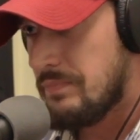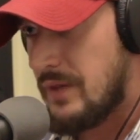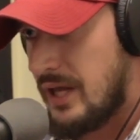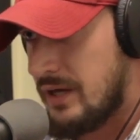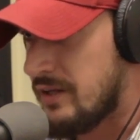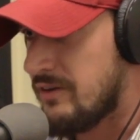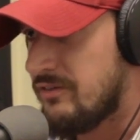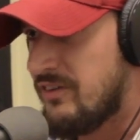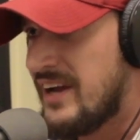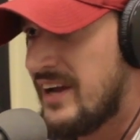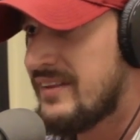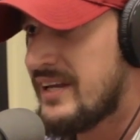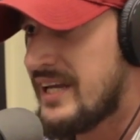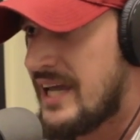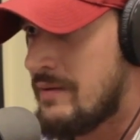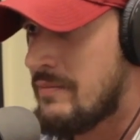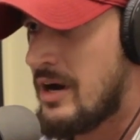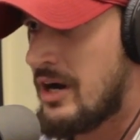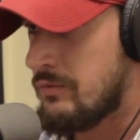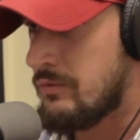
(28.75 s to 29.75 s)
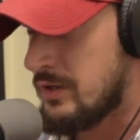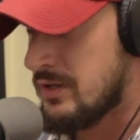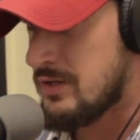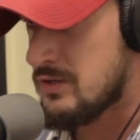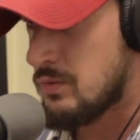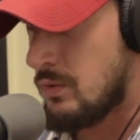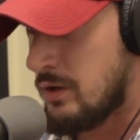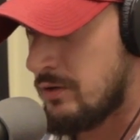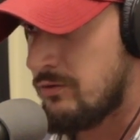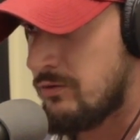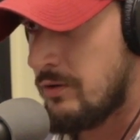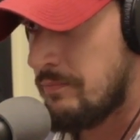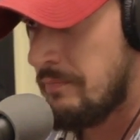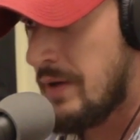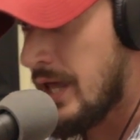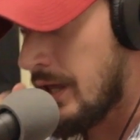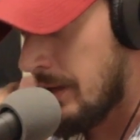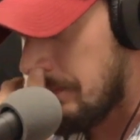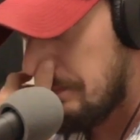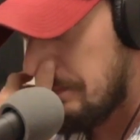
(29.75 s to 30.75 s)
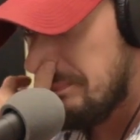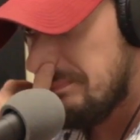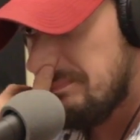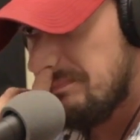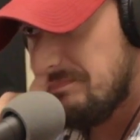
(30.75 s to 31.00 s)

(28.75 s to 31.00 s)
and they finally came out with this one for men.